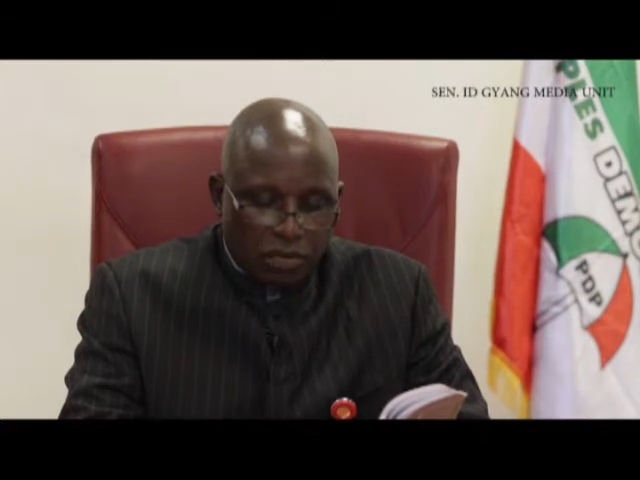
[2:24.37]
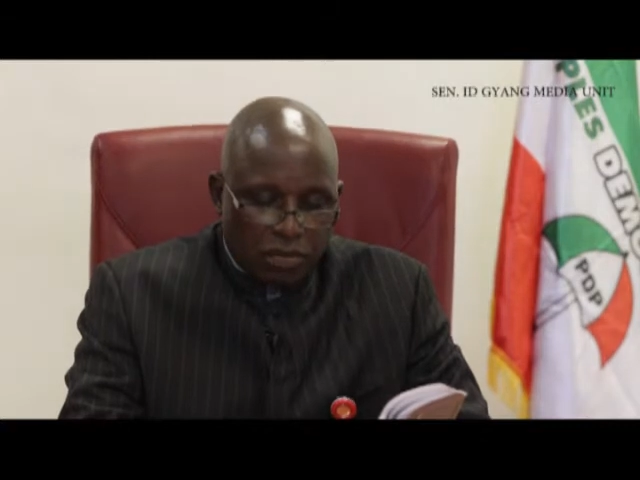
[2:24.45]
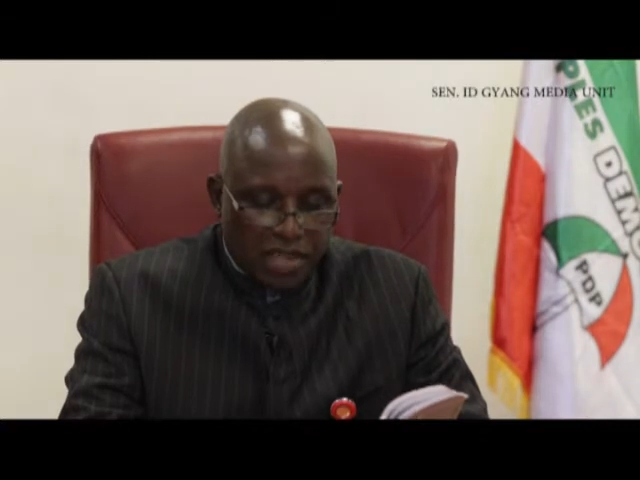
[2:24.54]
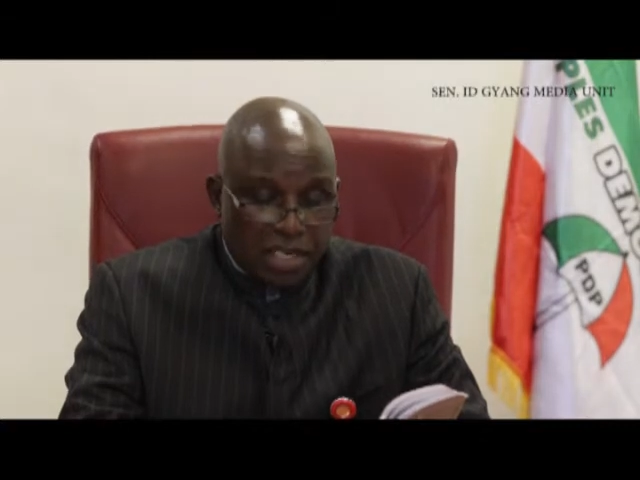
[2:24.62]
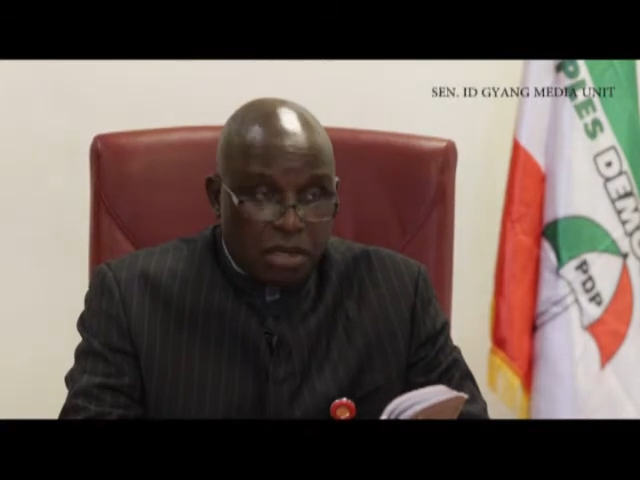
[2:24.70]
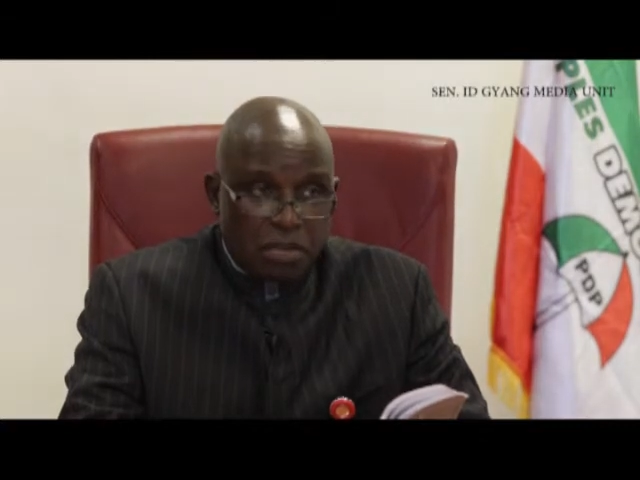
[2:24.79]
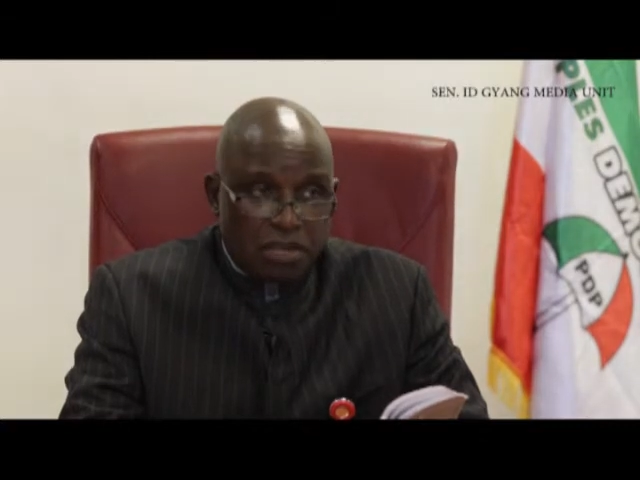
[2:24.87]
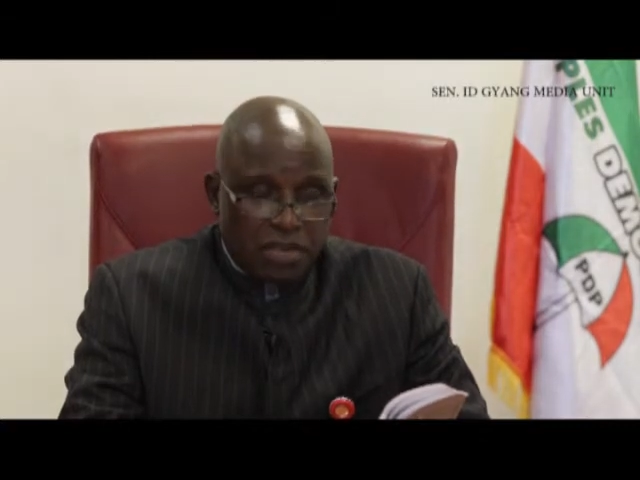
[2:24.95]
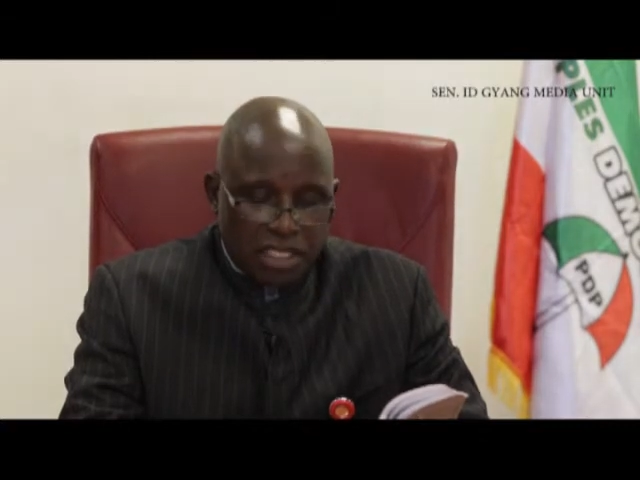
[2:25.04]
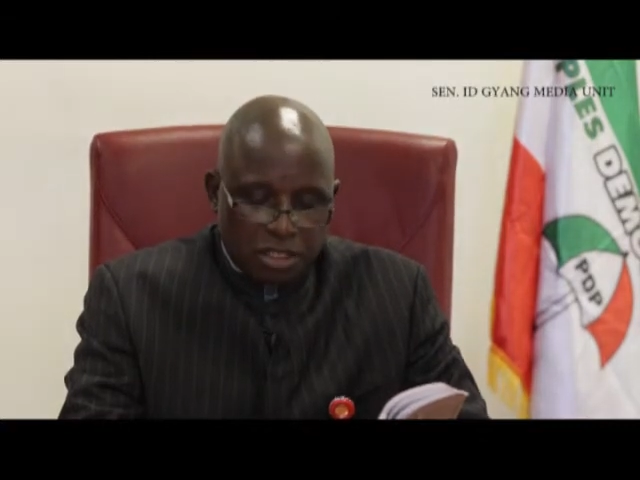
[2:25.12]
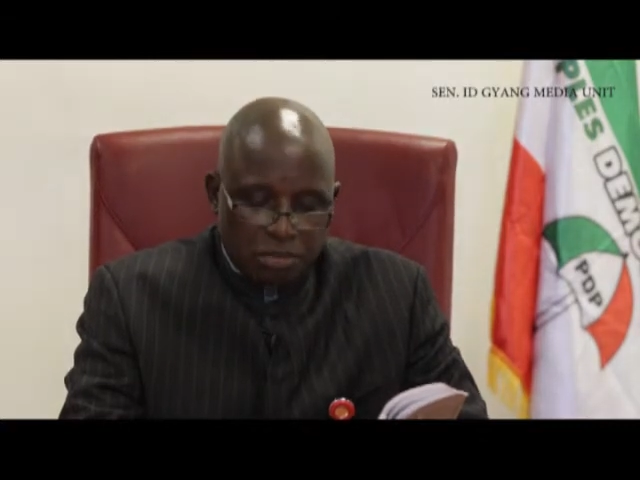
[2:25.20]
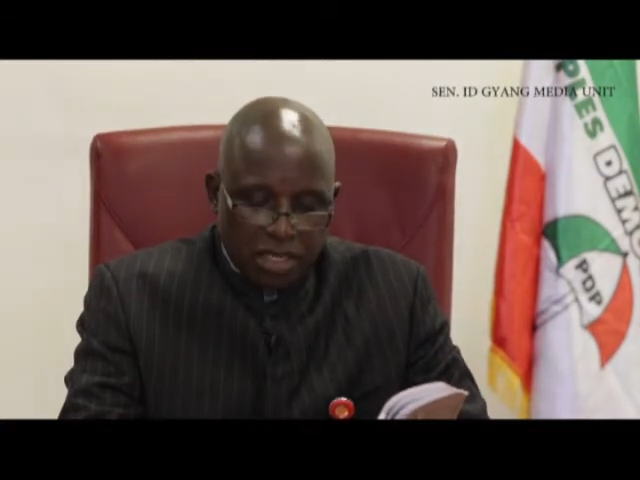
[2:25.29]
freedom of
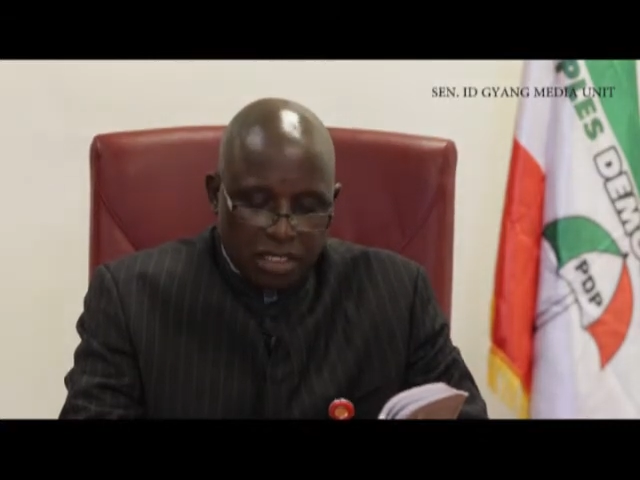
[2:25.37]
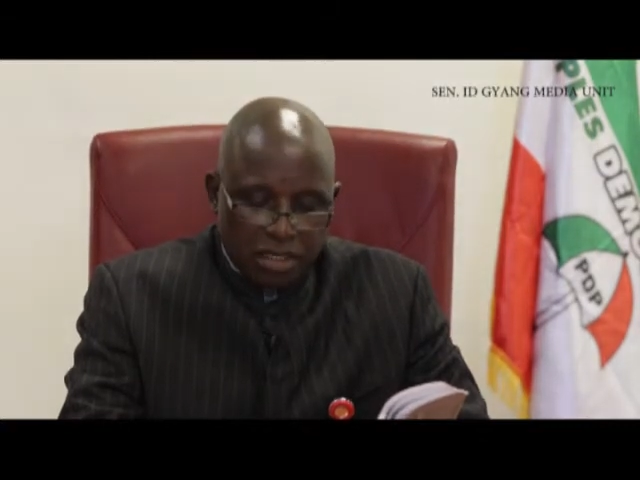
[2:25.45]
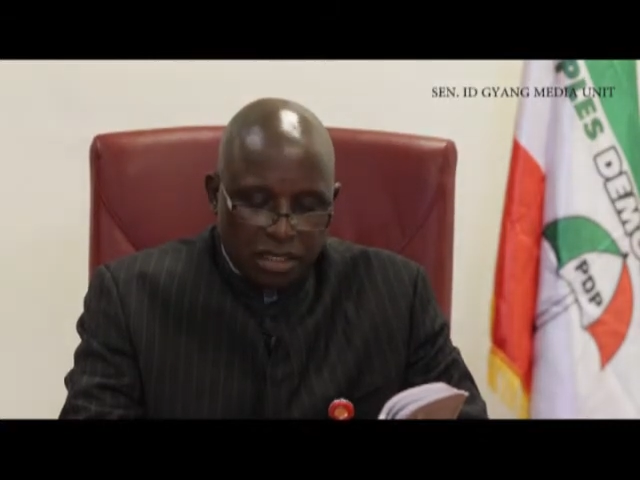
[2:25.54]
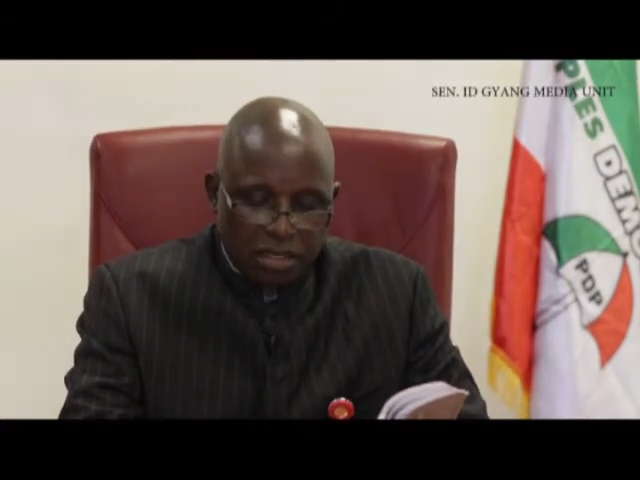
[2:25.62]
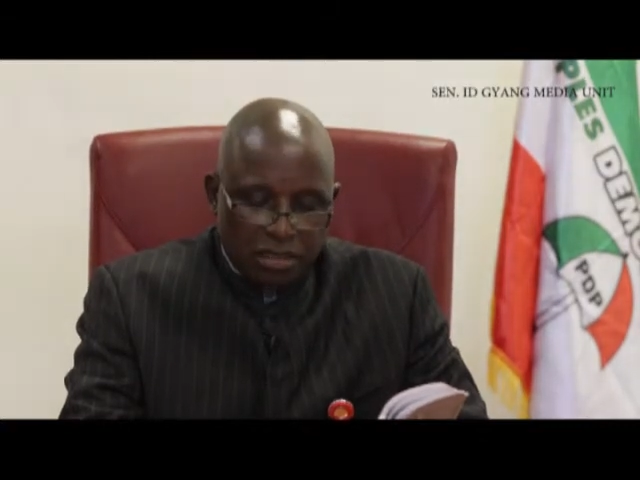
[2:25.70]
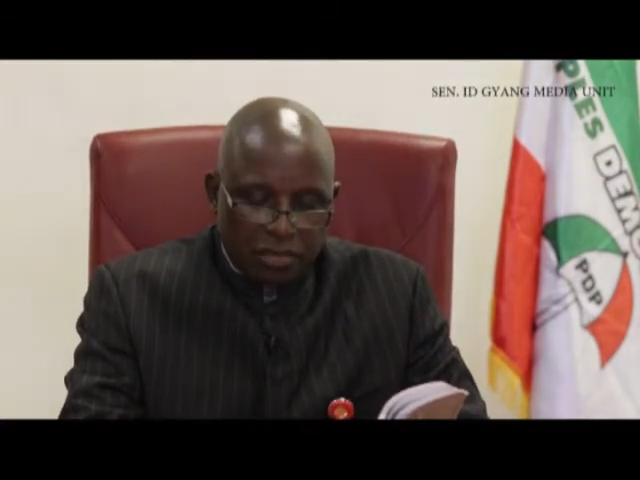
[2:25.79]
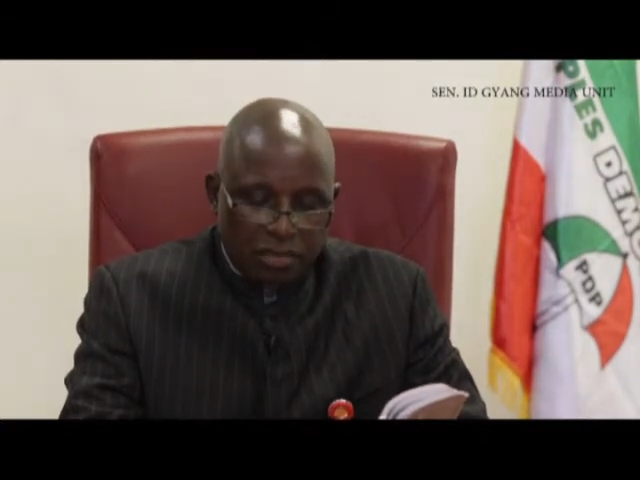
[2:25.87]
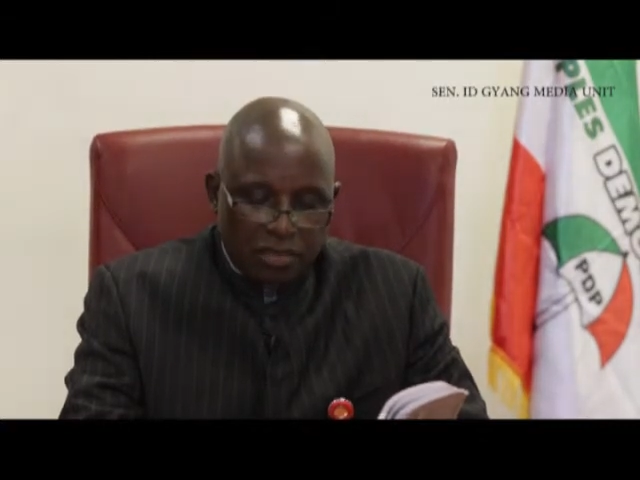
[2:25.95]
expression,